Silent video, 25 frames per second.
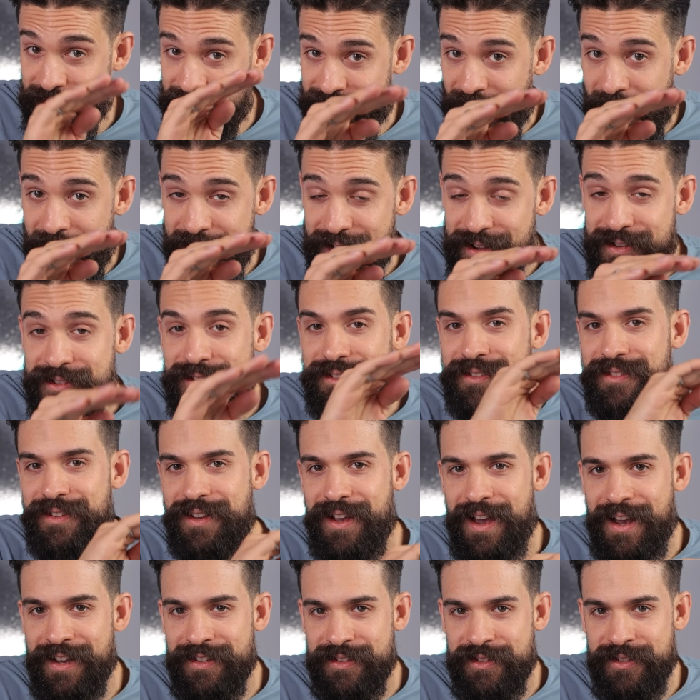titles
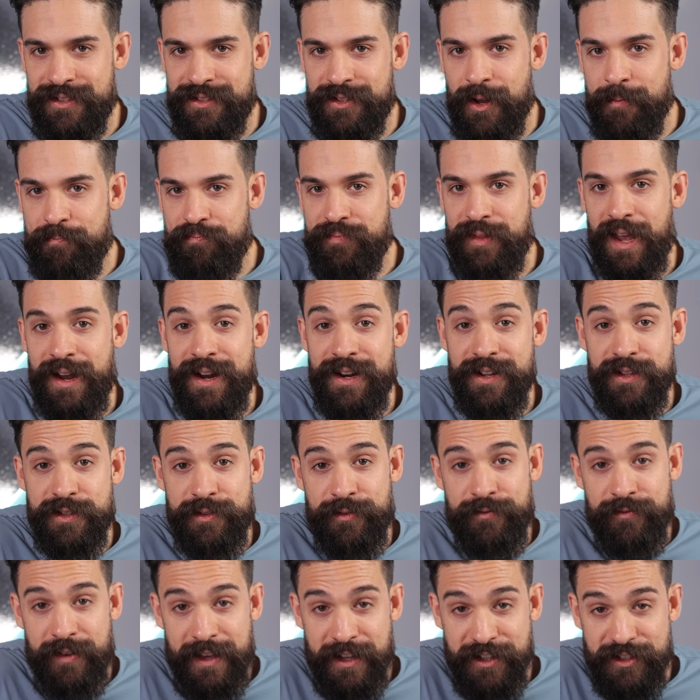and subtitles
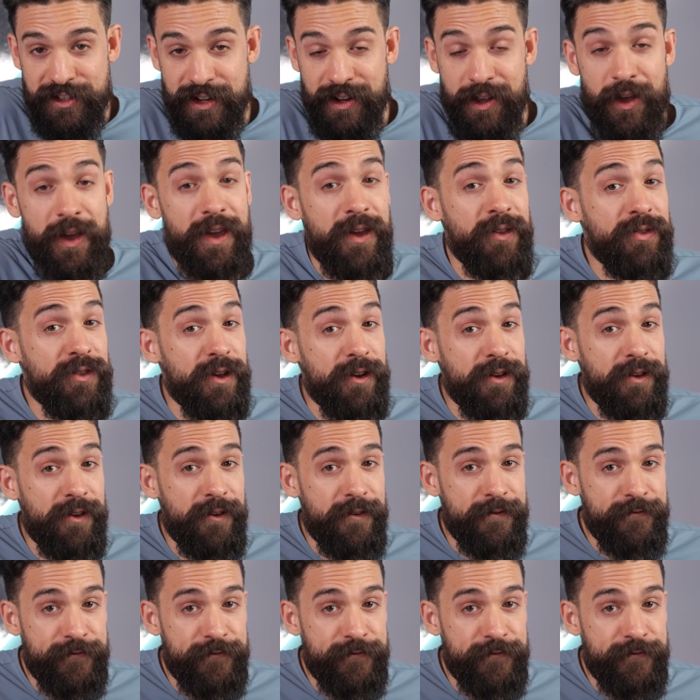feature in the